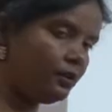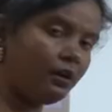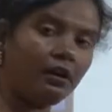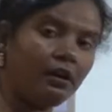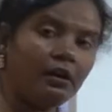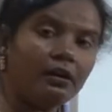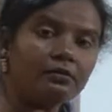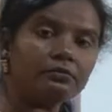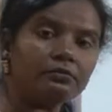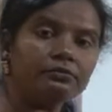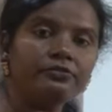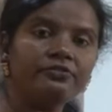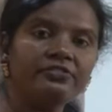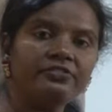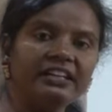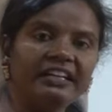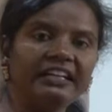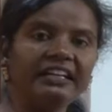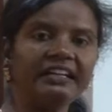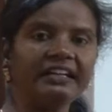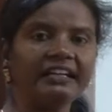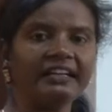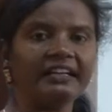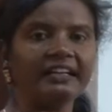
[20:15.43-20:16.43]
are
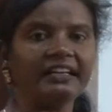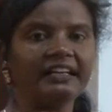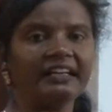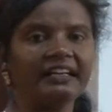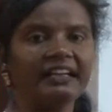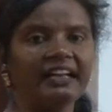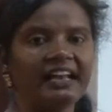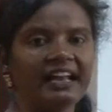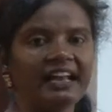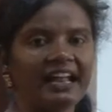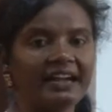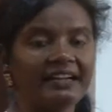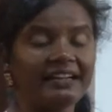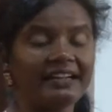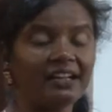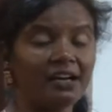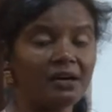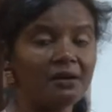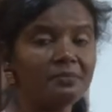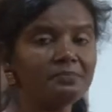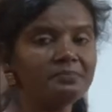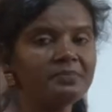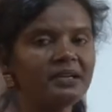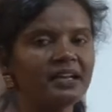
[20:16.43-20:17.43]
filled in
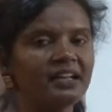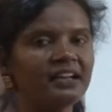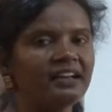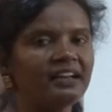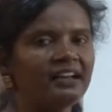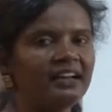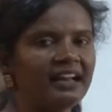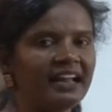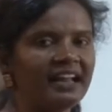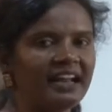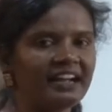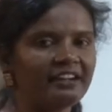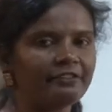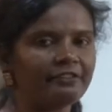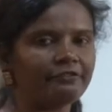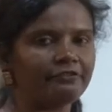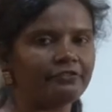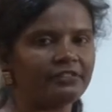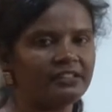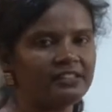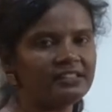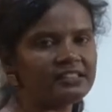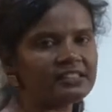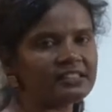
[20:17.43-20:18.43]
dumped in
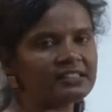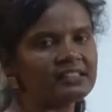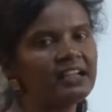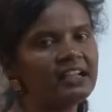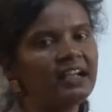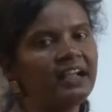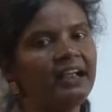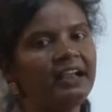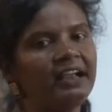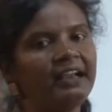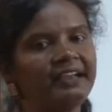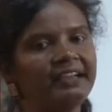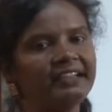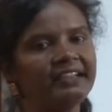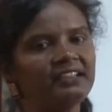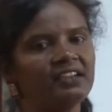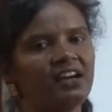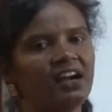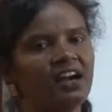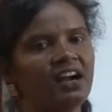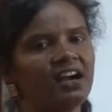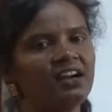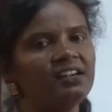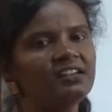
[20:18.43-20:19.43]
landfills, it
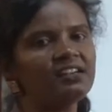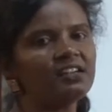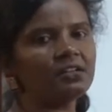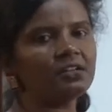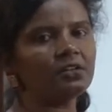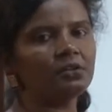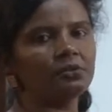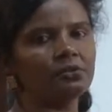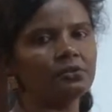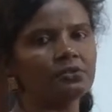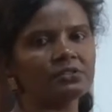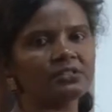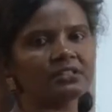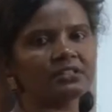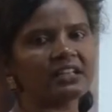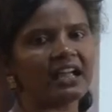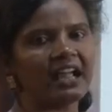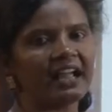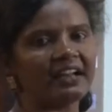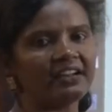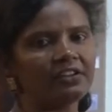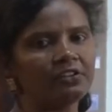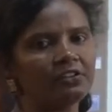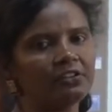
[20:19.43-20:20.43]
undergoes
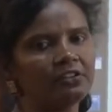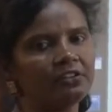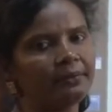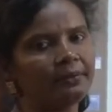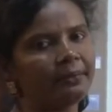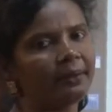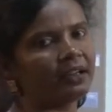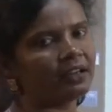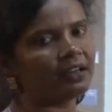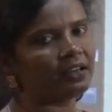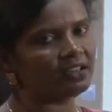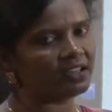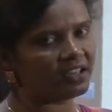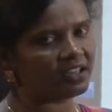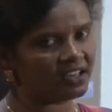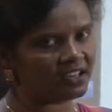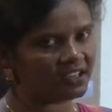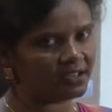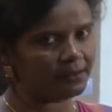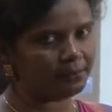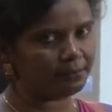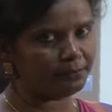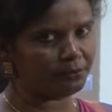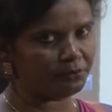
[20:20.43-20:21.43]
anaerobic
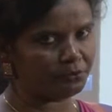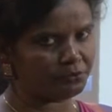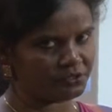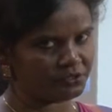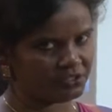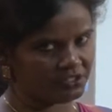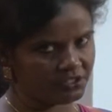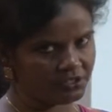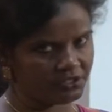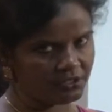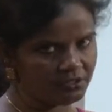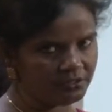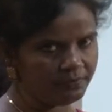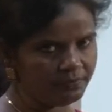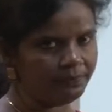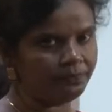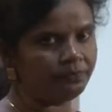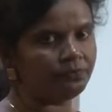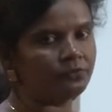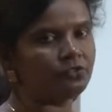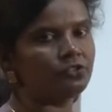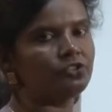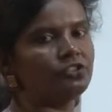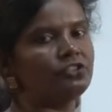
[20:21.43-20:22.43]
decomposition
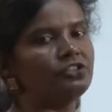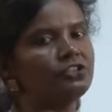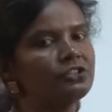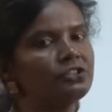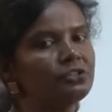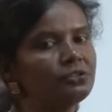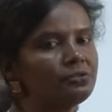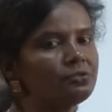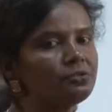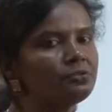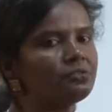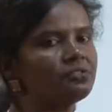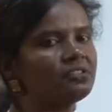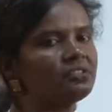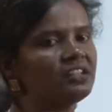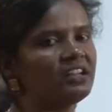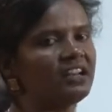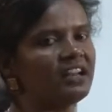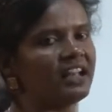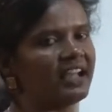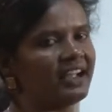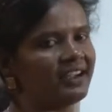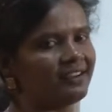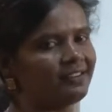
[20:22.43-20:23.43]
due to the
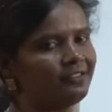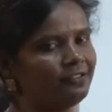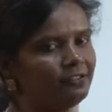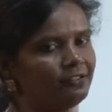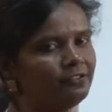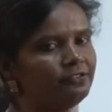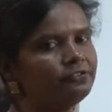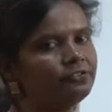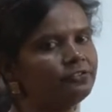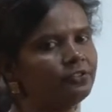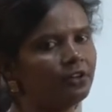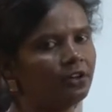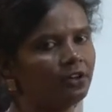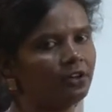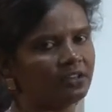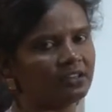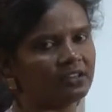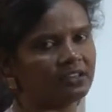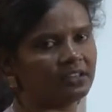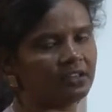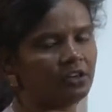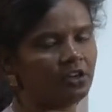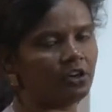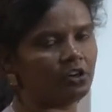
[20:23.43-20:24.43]
lack of
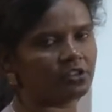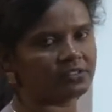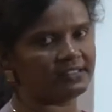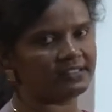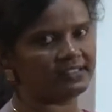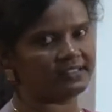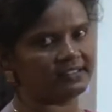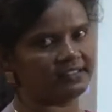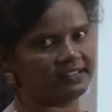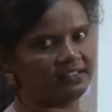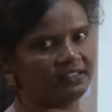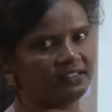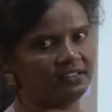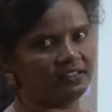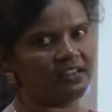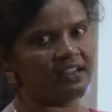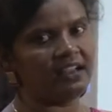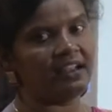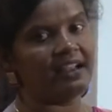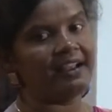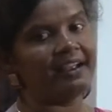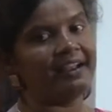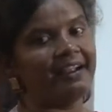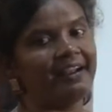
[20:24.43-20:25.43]
oxygen
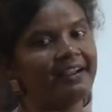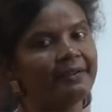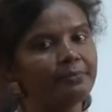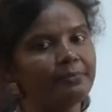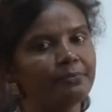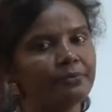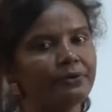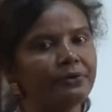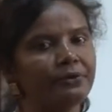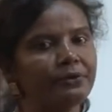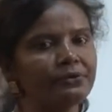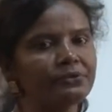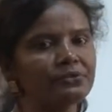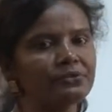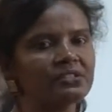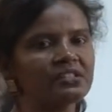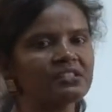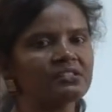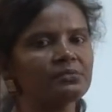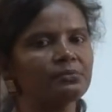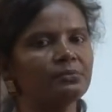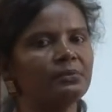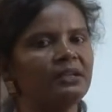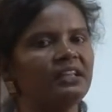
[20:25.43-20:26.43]
and
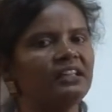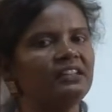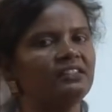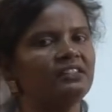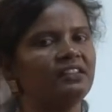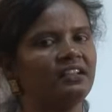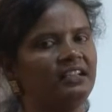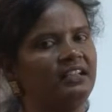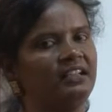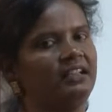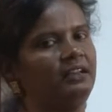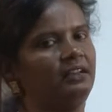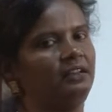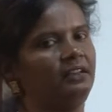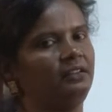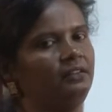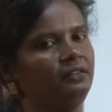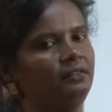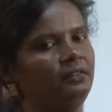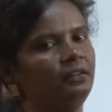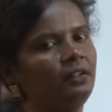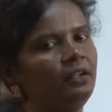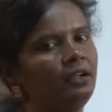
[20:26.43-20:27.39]
produces methane.